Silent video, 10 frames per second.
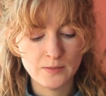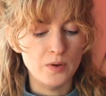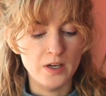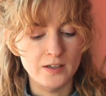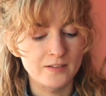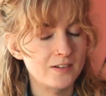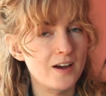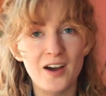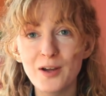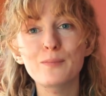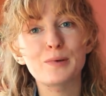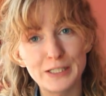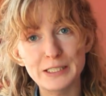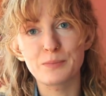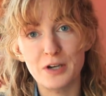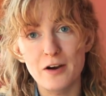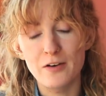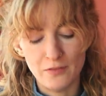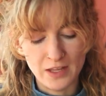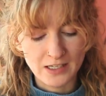but I'm pretty proud
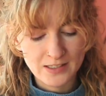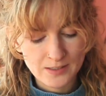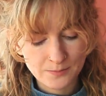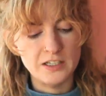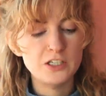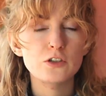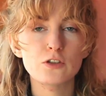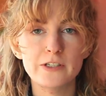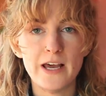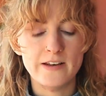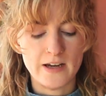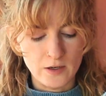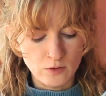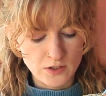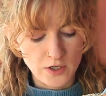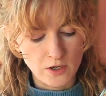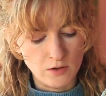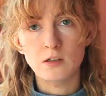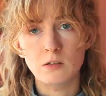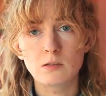of this. Additional to that, I also
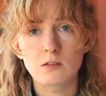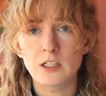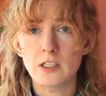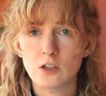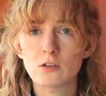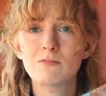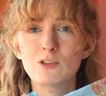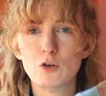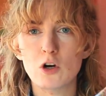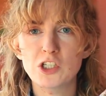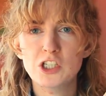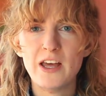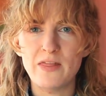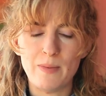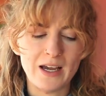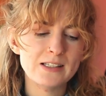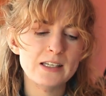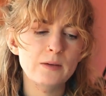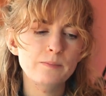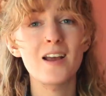done the crotch and the back
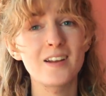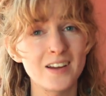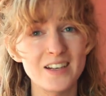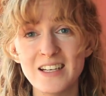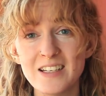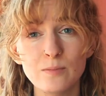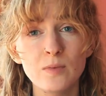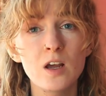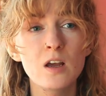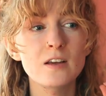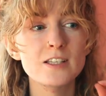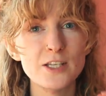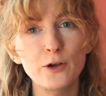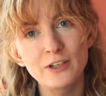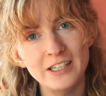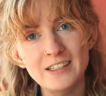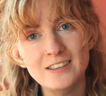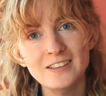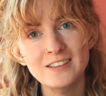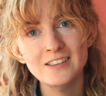seam, and I did them so
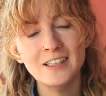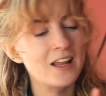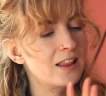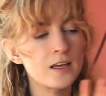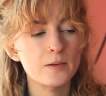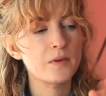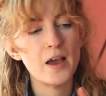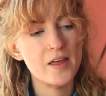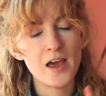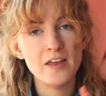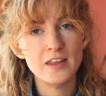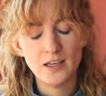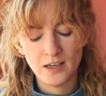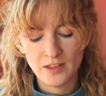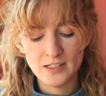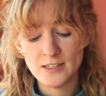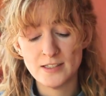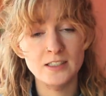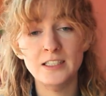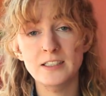neat. Like, I think this is the
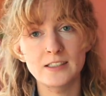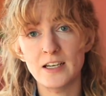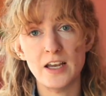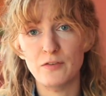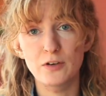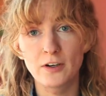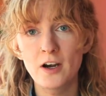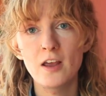neatest I ever